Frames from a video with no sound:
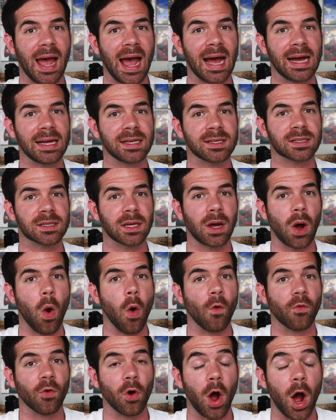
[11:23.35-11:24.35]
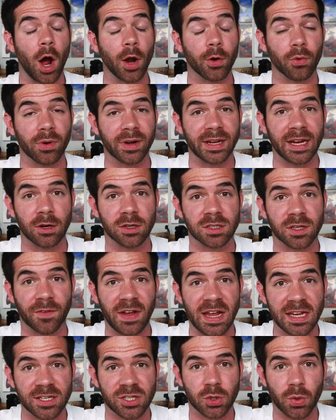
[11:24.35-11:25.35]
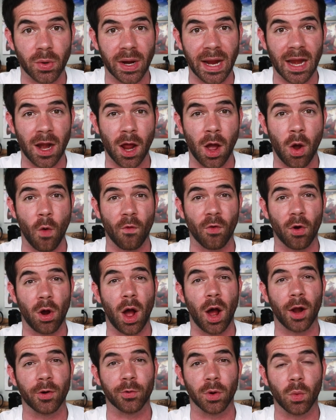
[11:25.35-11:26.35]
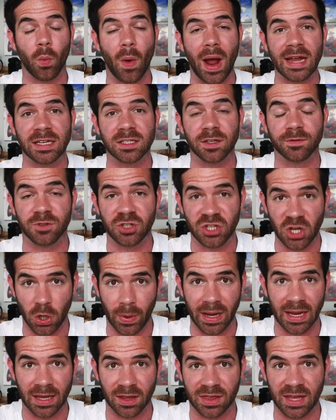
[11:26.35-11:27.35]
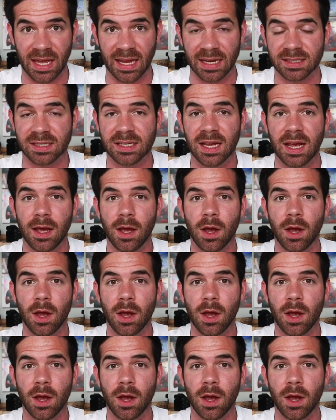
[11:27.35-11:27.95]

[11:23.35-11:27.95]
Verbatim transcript: has over 100 years of history and over 100 ways of doing things